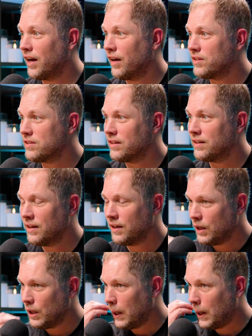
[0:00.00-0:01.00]
mm-hmm. obviously.
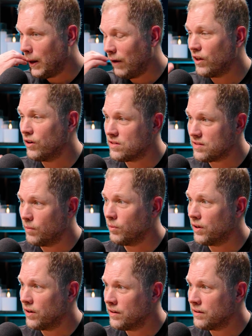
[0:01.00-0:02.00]
You know, if they're in
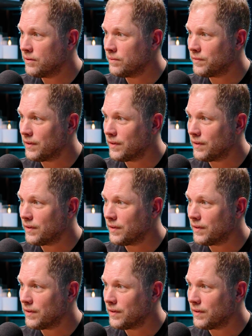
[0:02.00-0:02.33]
similar